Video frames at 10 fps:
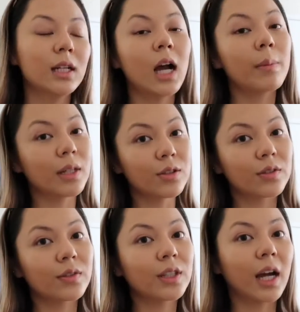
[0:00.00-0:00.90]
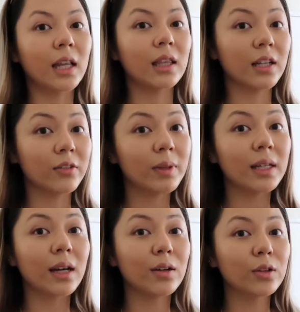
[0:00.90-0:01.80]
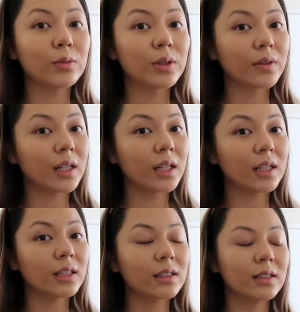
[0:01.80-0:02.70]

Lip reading: I'm an introvert. I love being at home already.